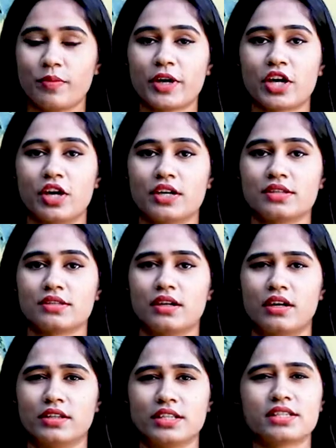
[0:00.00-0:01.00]
because
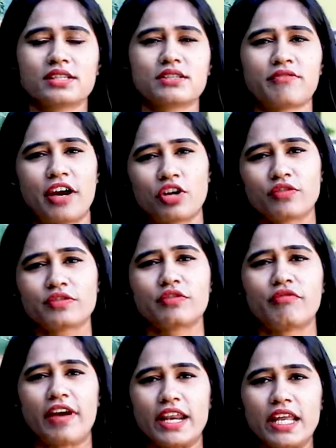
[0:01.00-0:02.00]
this is one of the
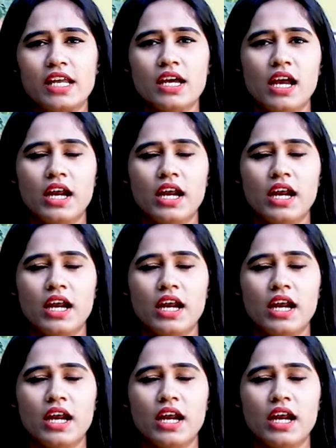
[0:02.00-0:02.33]
very